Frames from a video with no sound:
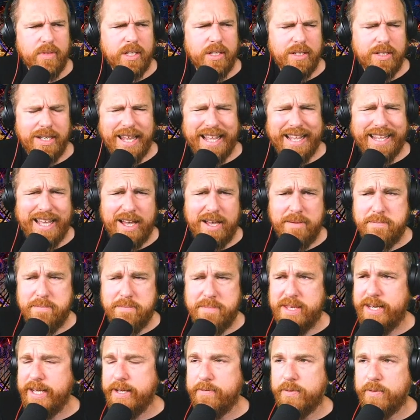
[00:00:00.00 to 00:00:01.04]
like a
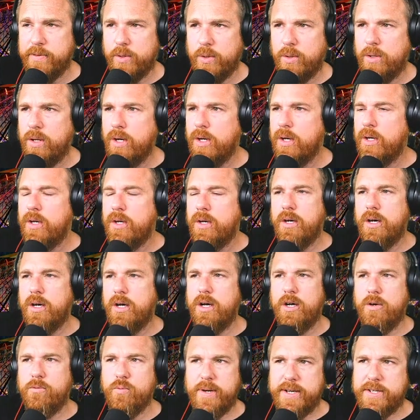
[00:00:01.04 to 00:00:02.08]
medieval uh,
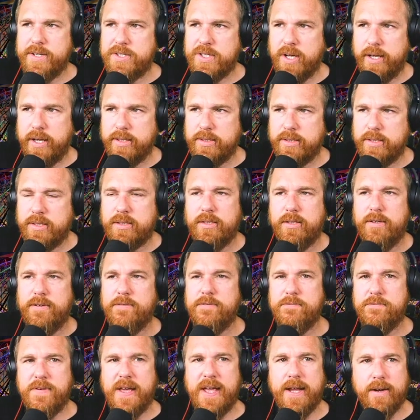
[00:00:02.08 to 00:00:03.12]
Renaissance
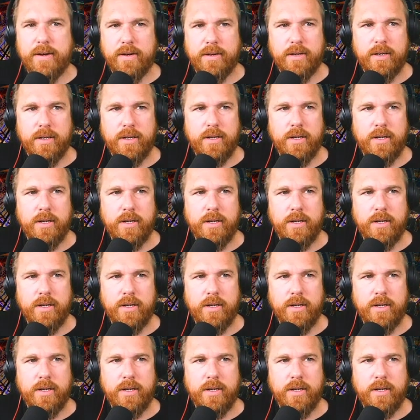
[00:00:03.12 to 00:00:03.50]
fair?